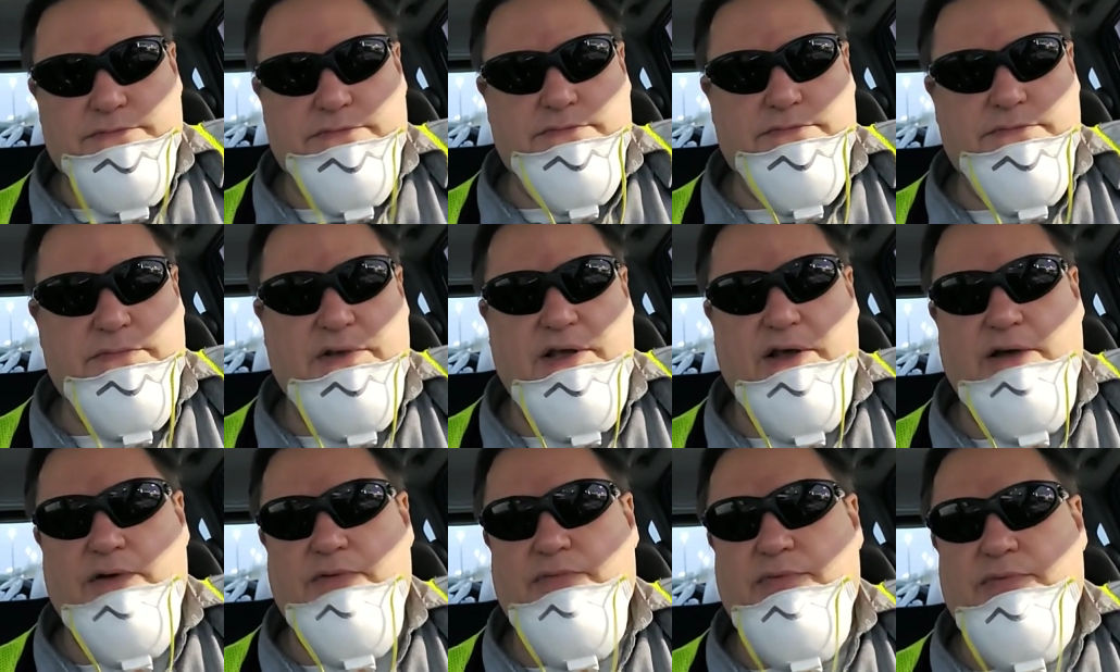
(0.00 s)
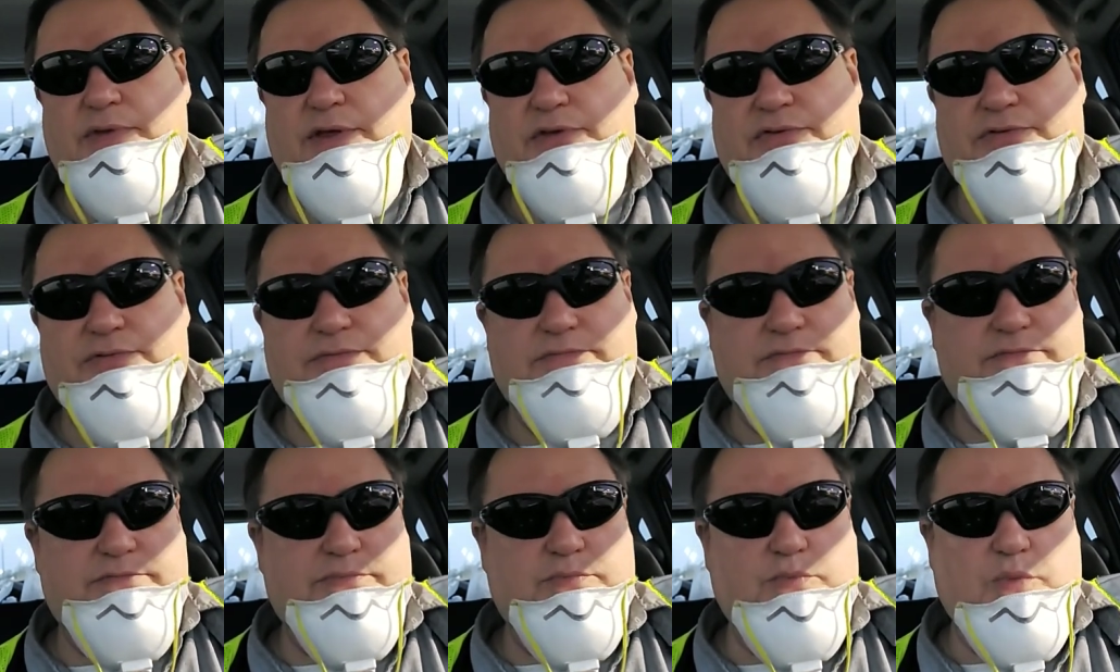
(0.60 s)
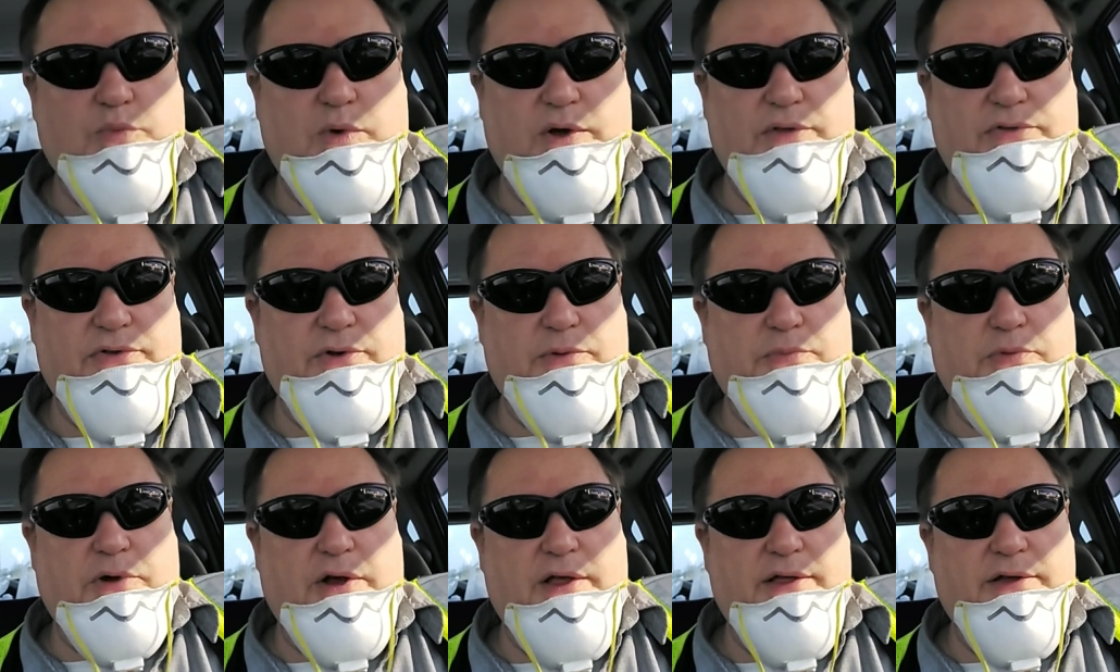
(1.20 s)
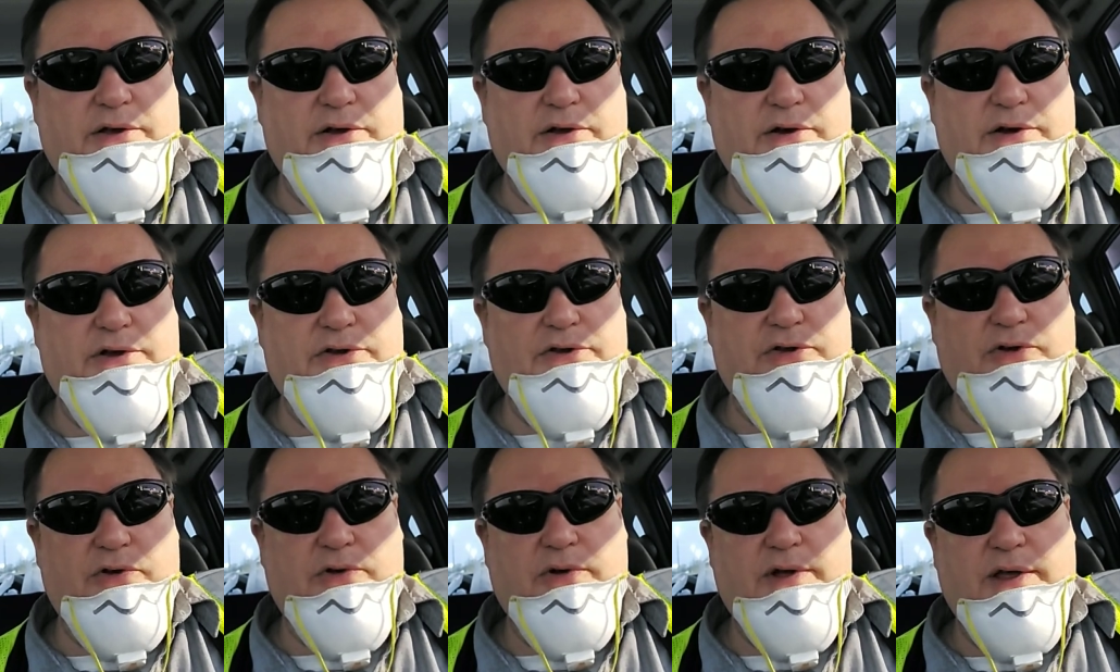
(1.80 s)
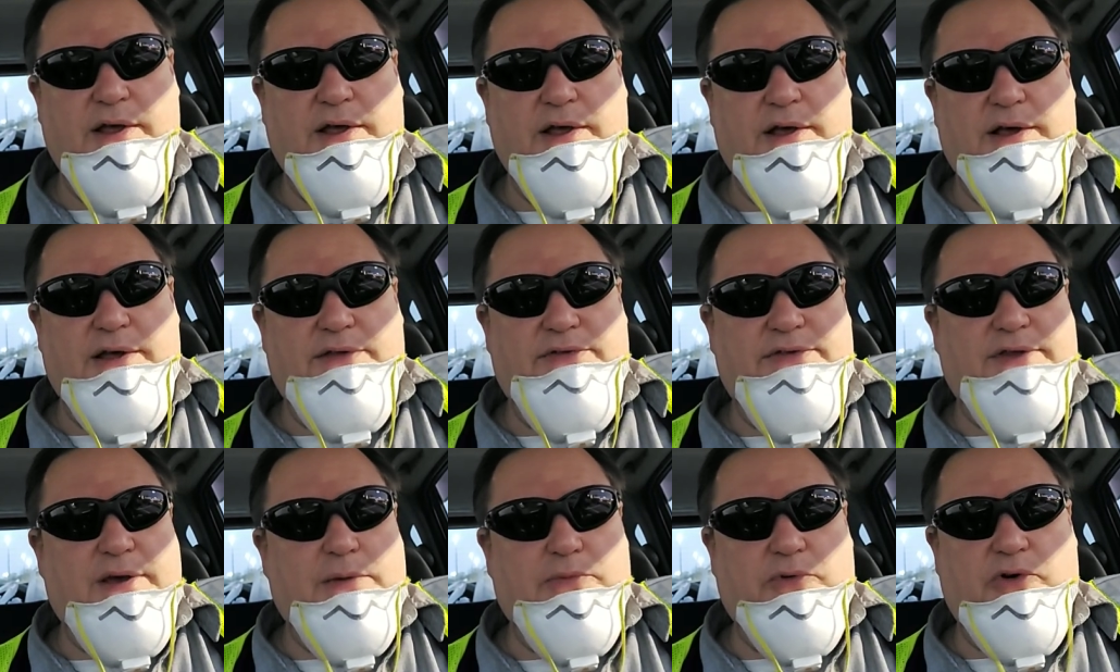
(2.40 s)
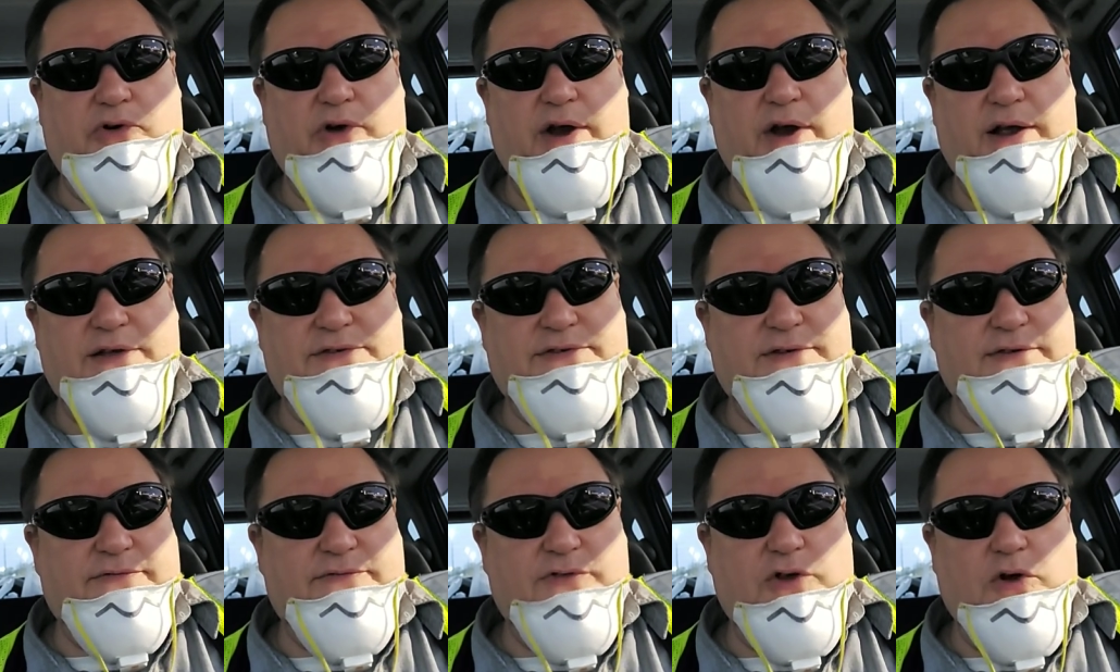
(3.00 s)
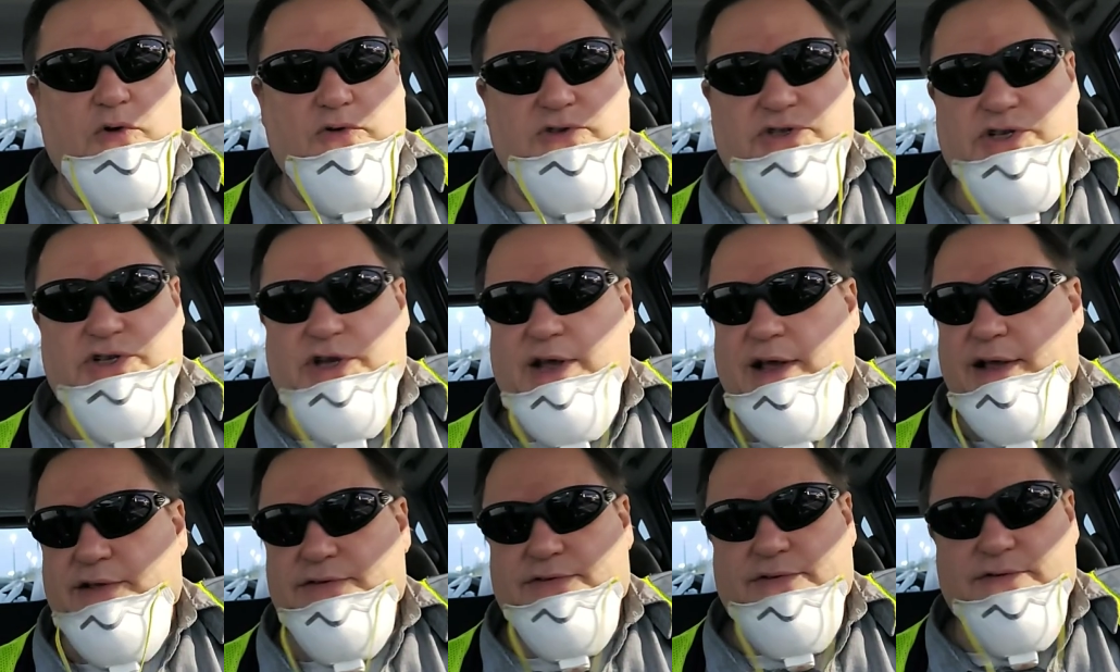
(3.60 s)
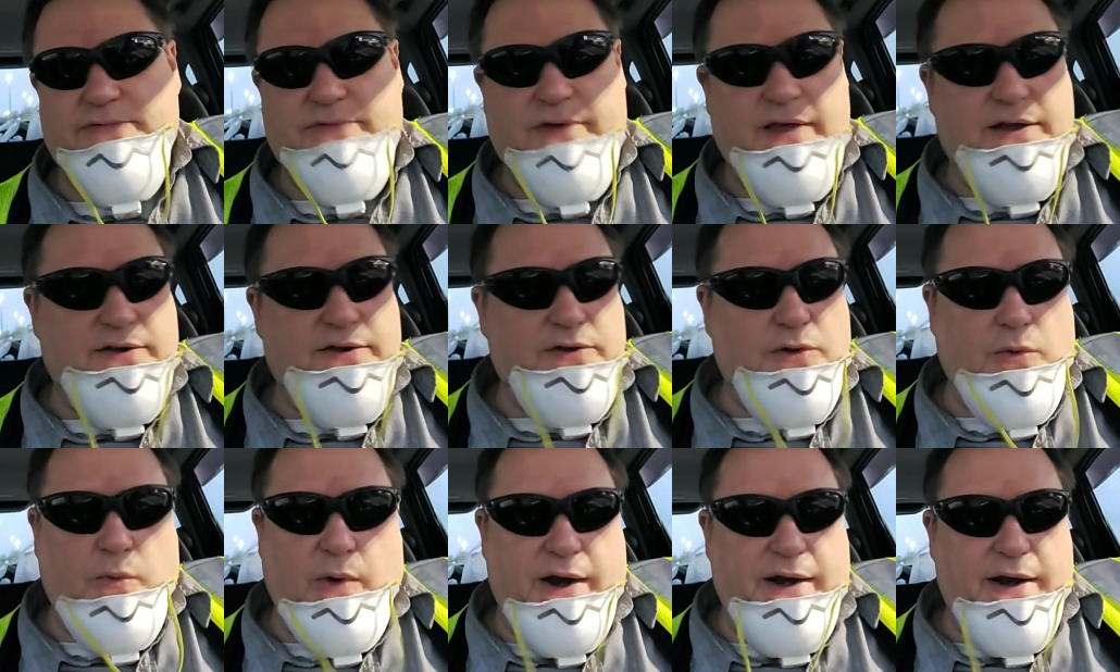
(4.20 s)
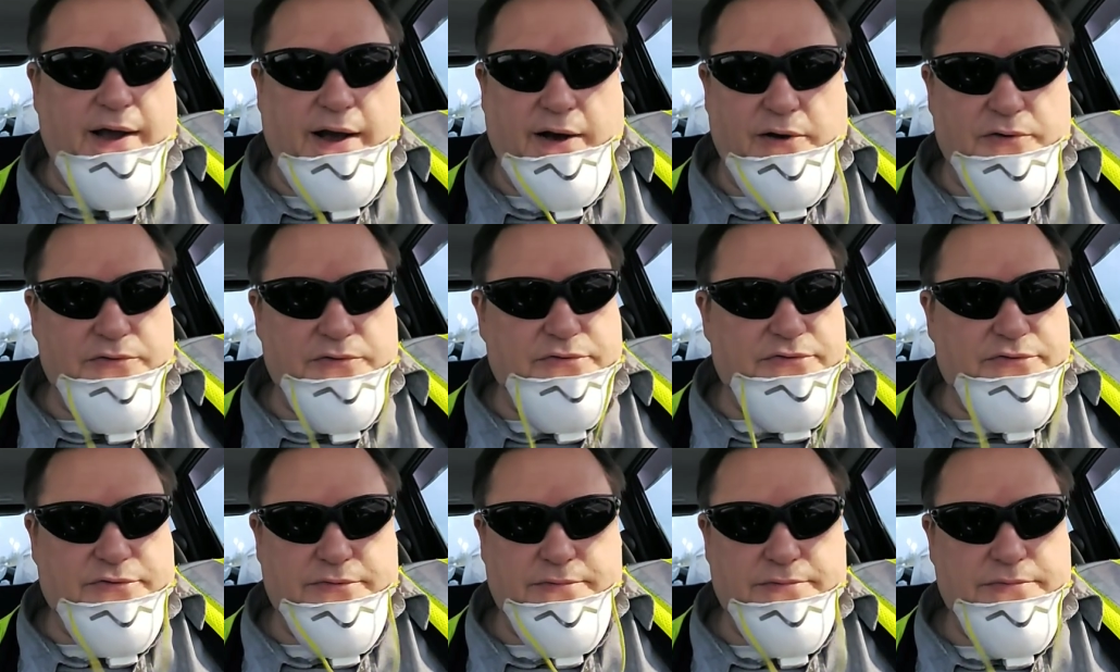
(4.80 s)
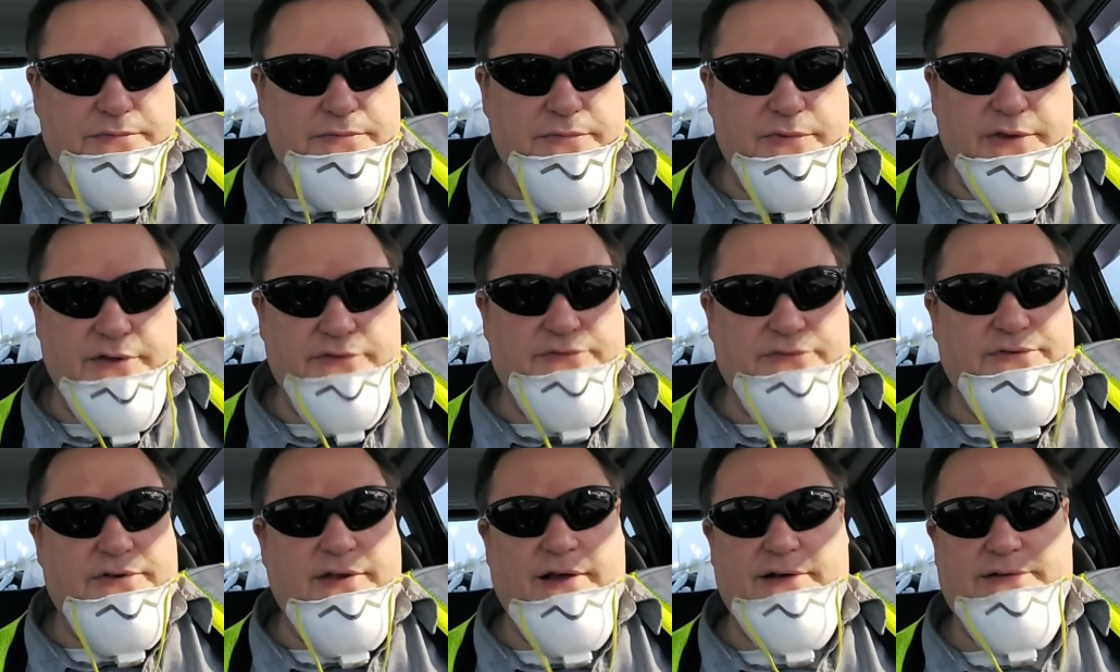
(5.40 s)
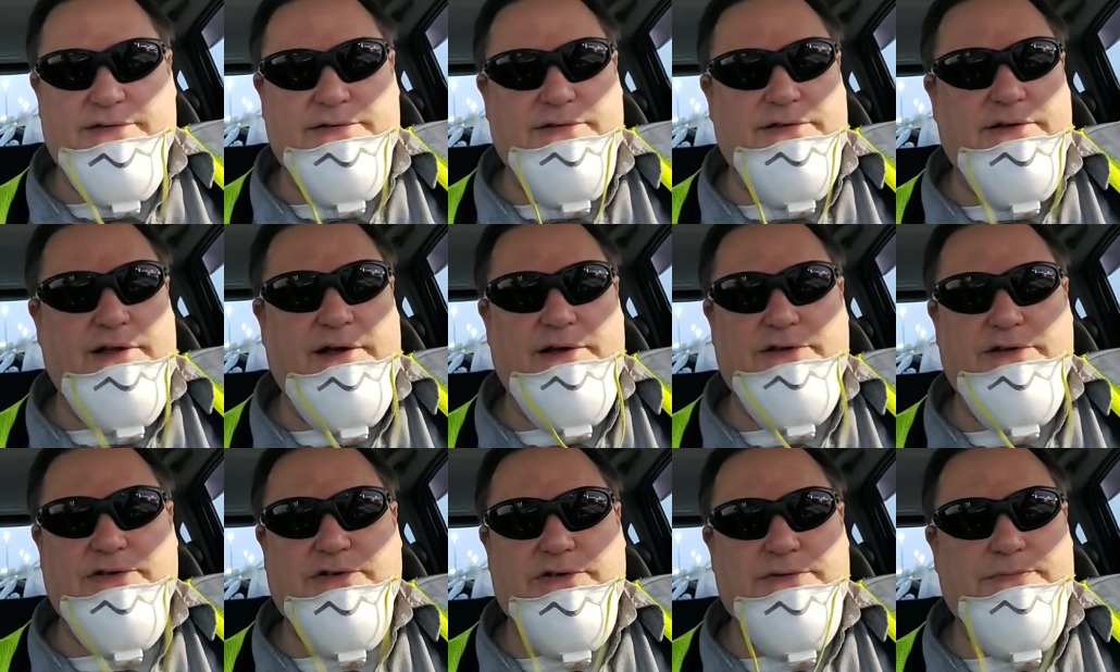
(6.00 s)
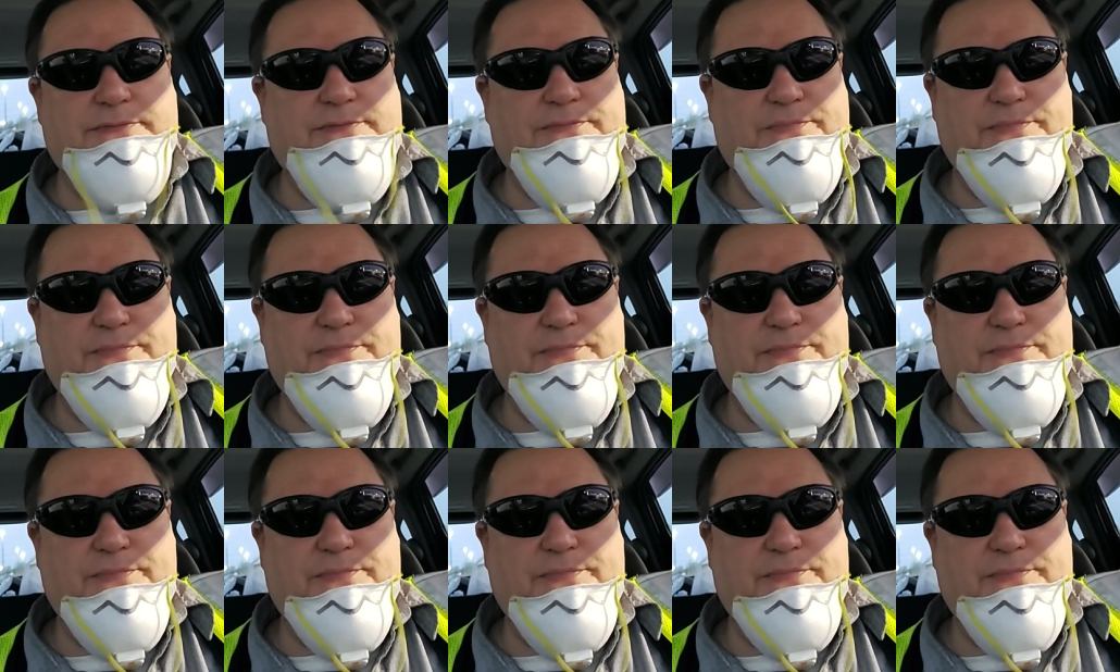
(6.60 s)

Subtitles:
That's what they're probably going to do. Democrats have no chance of getting the White House this next election.